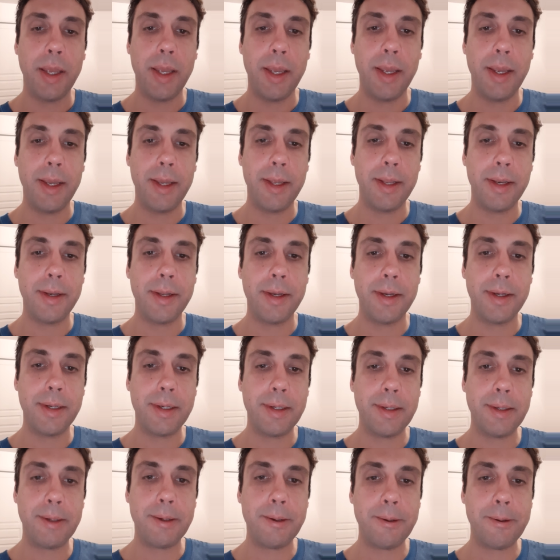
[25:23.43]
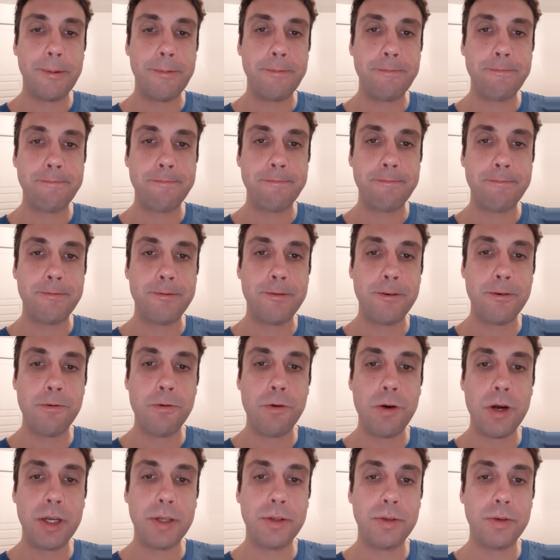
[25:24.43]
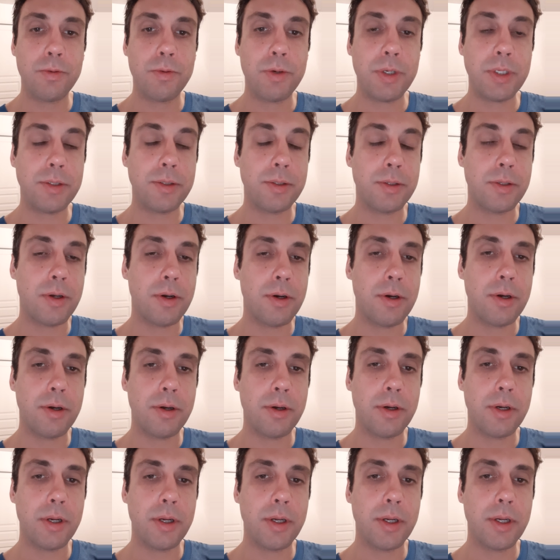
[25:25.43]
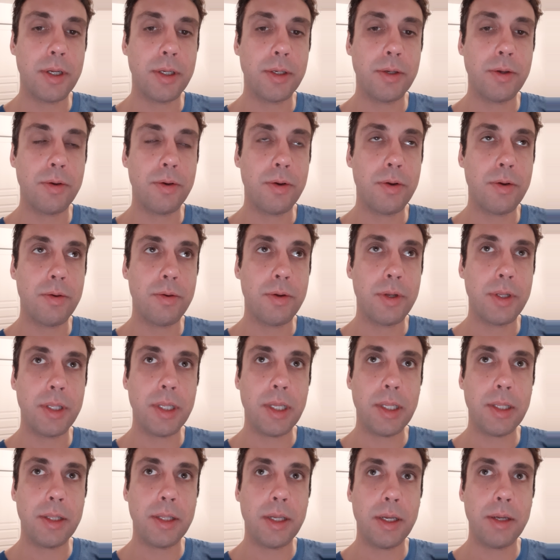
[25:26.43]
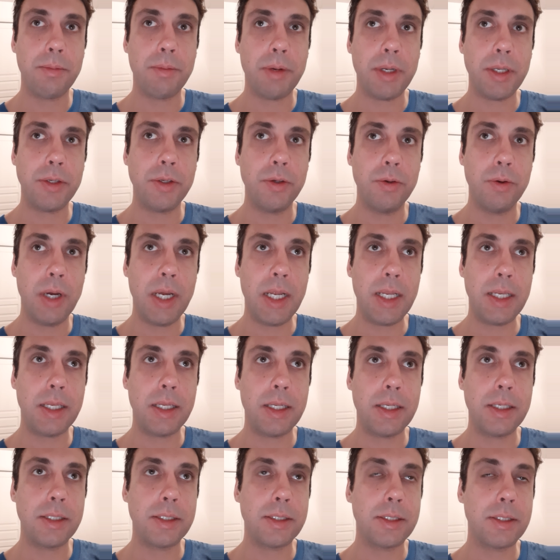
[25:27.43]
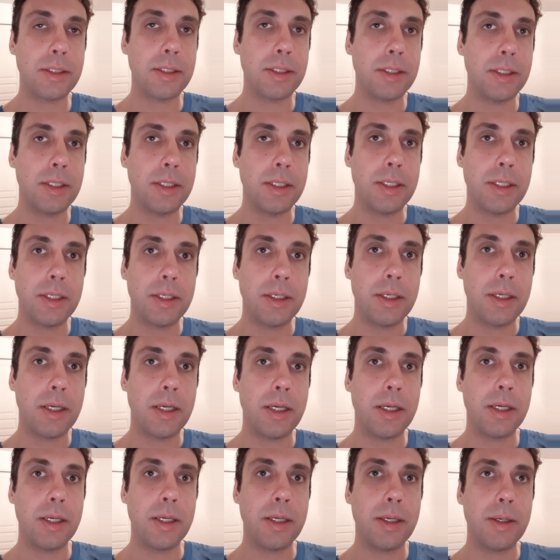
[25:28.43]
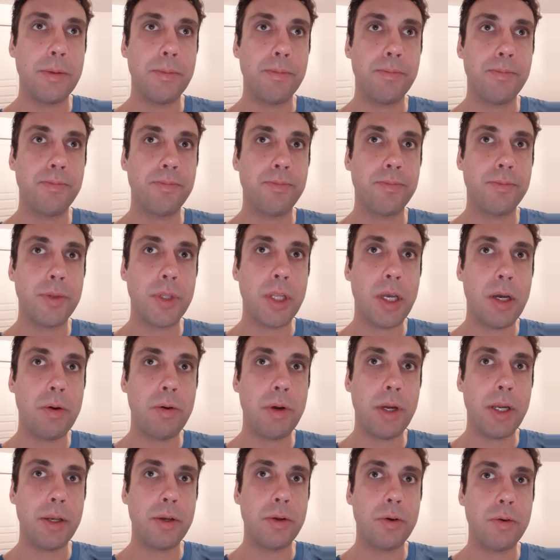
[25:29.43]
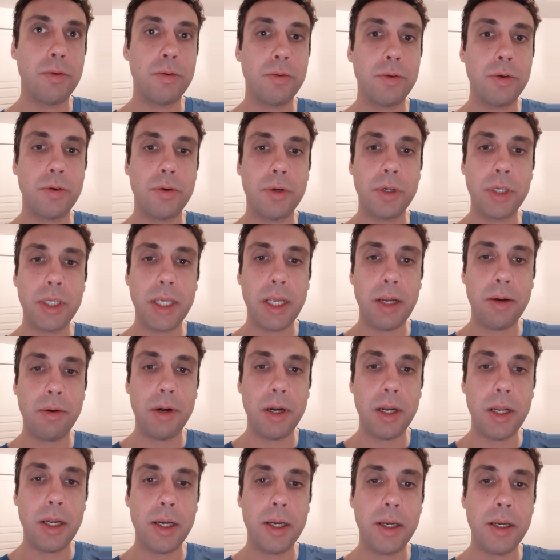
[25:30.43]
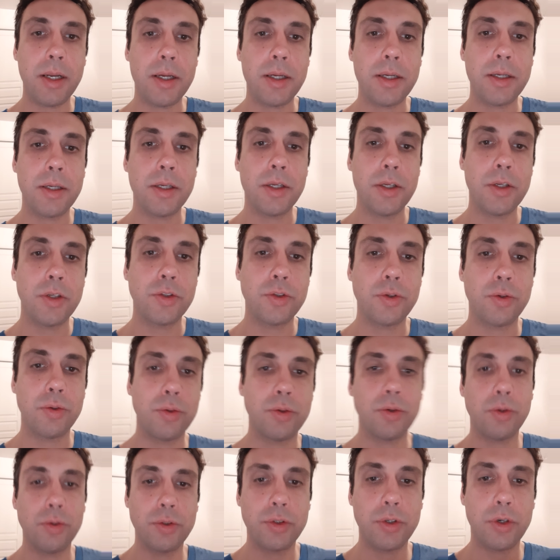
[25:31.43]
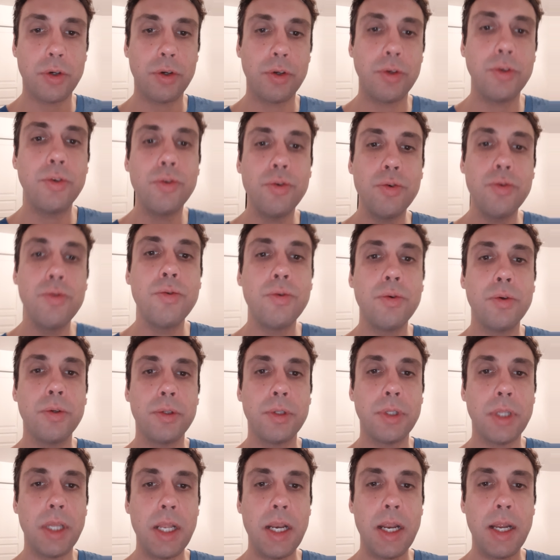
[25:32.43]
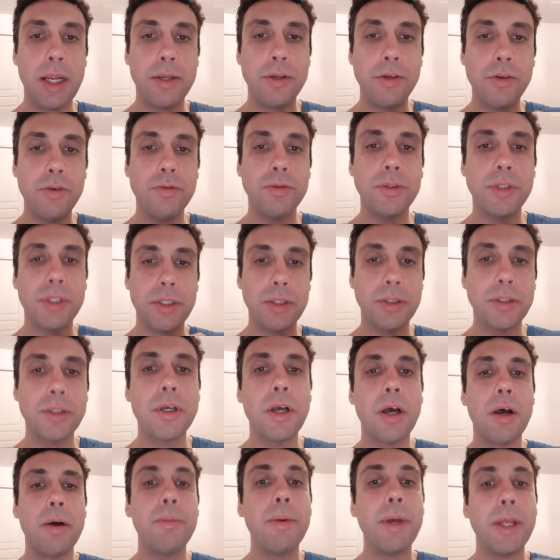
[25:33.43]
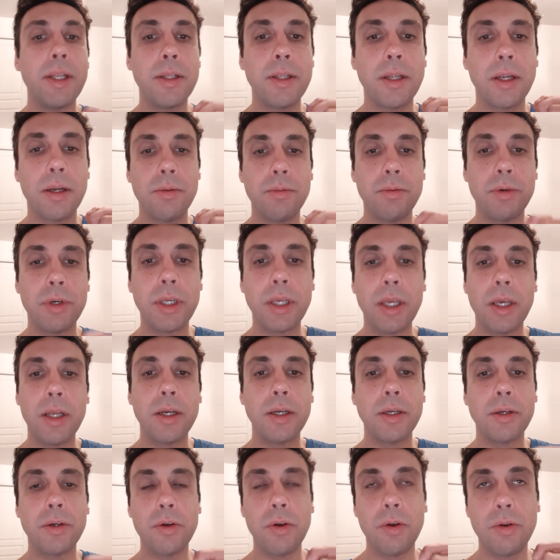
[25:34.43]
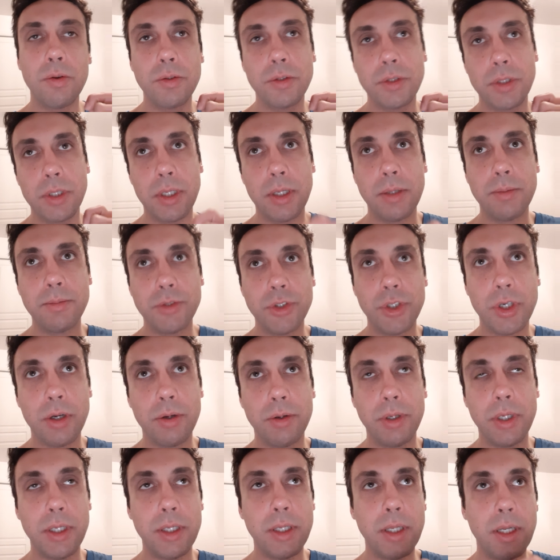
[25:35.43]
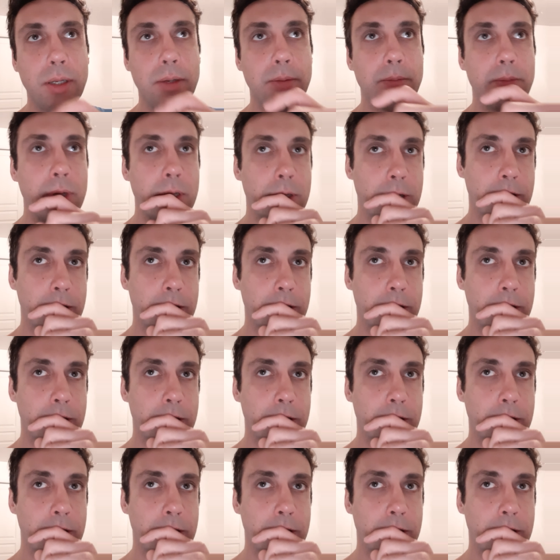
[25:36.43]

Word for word: And uh, to what, to what star? I don't know. At that time I knew ATLAS. Um, now I know North Carolina. So those are two that I knew since Comet, and we're getting close, and I'm sharing them.